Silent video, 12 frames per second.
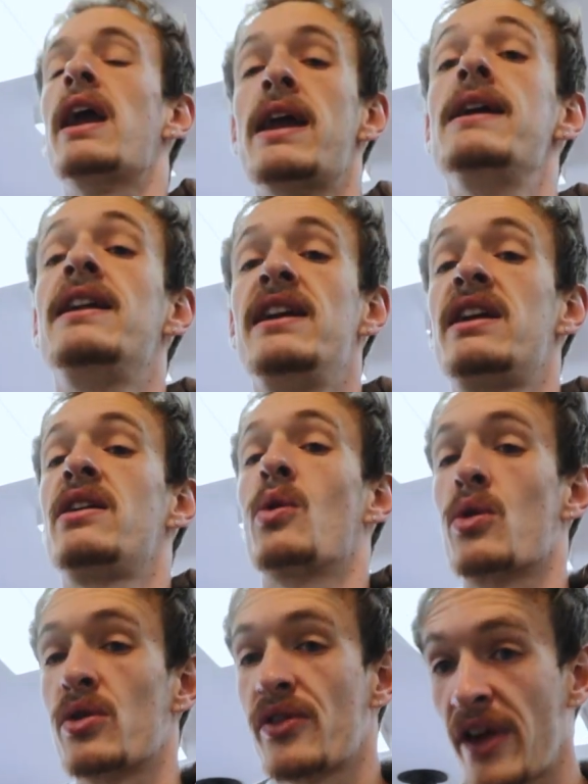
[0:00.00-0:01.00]
80
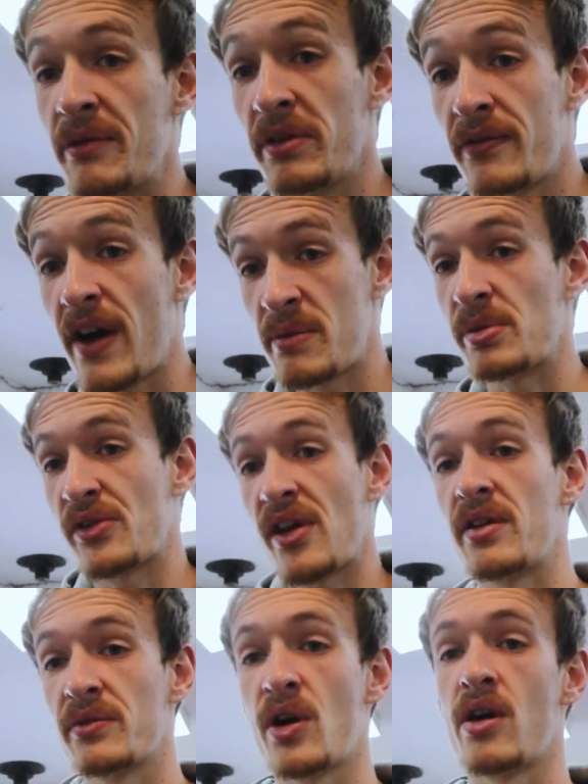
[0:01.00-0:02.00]
or
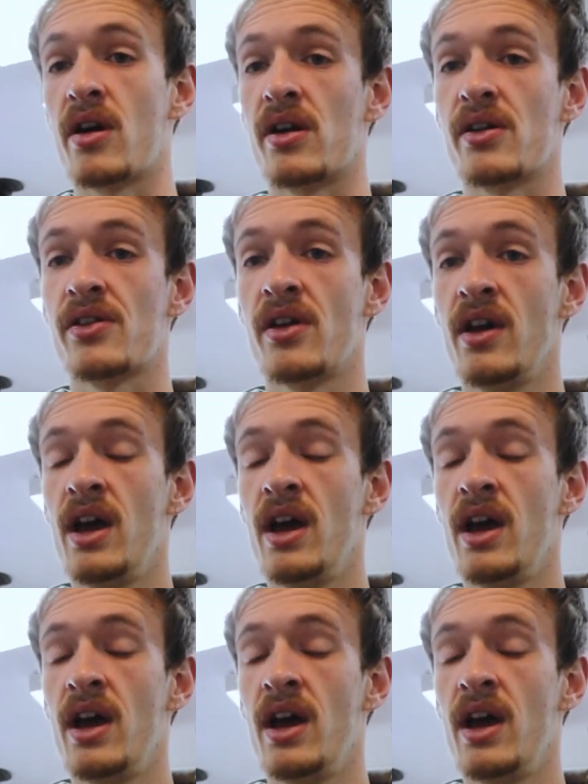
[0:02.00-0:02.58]
75% of cars